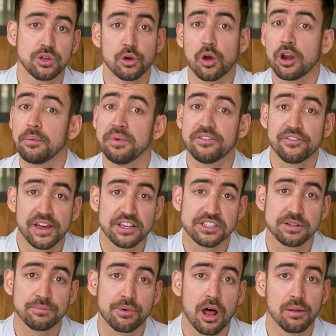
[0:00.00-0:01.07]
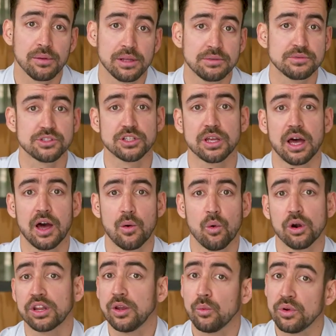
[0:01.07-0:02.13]
You're going to be facing problems
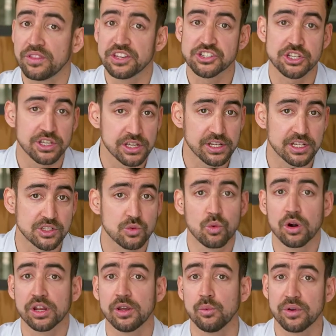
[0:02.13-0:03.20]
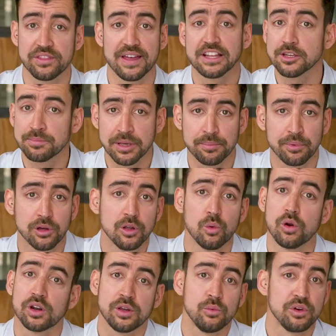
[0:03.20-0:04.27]
working with engineers, working with data people,
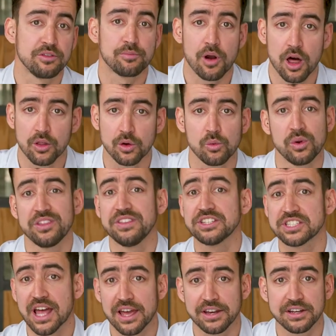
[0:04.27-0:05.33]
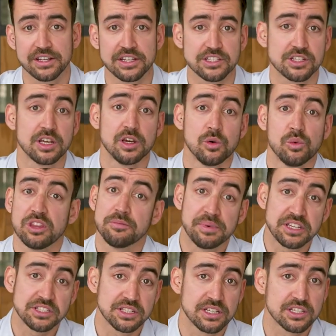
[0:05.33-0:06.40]
working with product, with designers, with
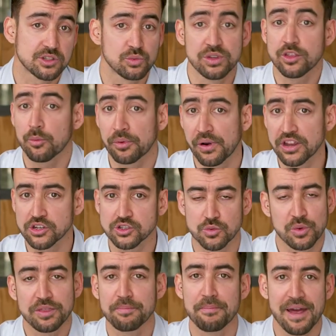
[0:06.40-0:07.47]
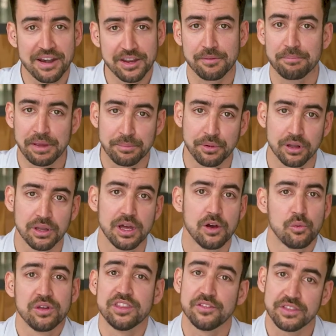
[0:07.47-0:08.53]
business, with operations, with many people
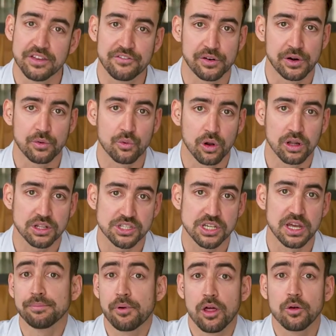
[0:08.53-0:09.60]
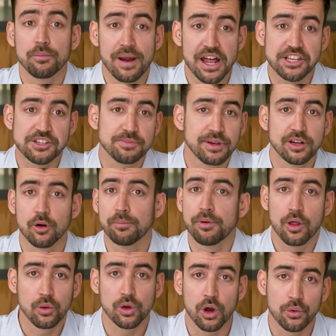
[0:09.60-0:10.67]
with different roles. Product management or
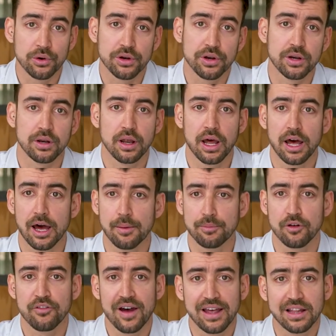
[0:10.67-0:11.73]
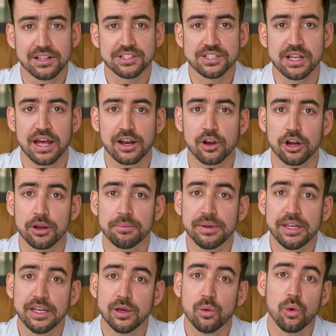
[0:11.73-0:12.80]
product owner profiles are going to
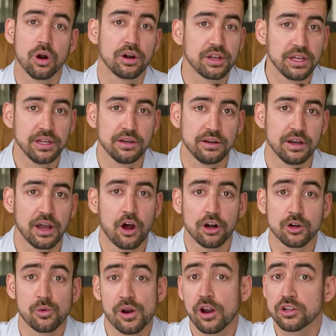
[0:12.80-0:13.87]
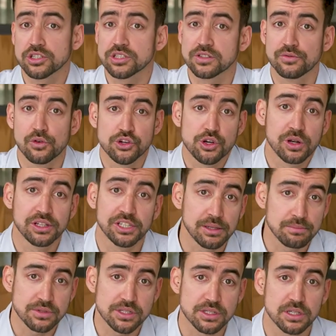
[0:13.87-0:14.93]
be working on cross-functional
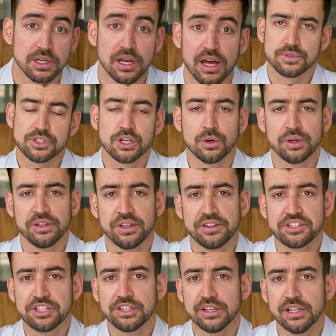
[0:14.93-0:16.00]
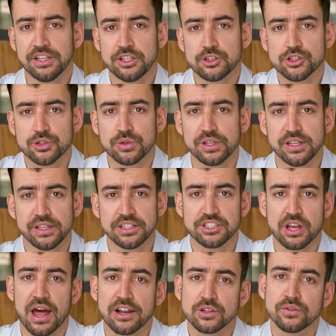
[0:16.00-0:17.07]
teams. So in the digital industry, it's
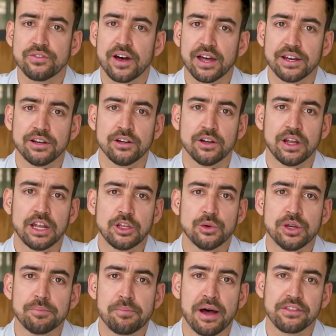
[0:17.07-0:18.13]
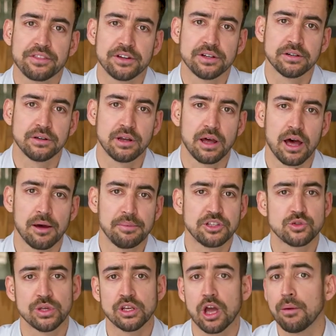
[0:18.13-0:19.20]
hard to find a unique pattern
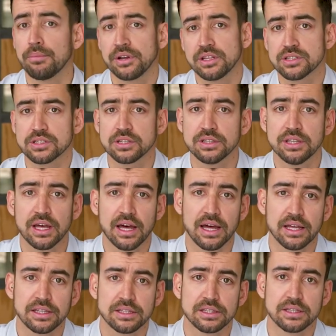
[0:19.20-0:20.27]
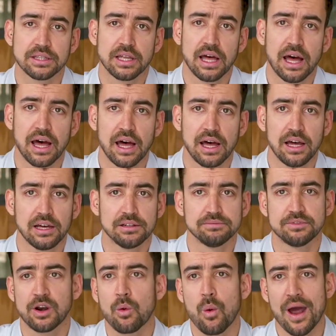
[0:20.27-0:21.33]
between companies that
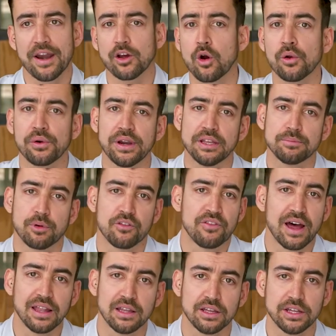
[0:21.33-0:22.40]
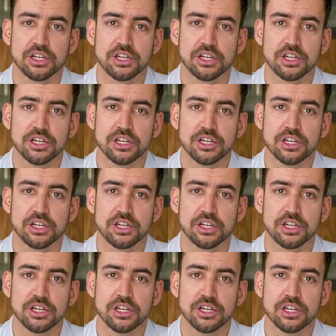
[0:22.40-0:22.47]
require a concrete profile.